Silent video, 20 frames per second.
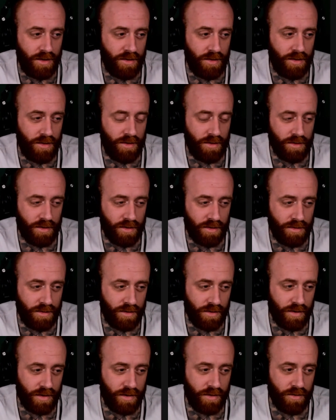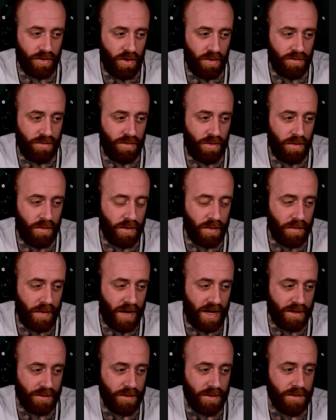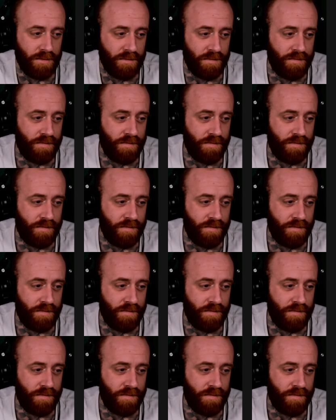You're either going forward or backward.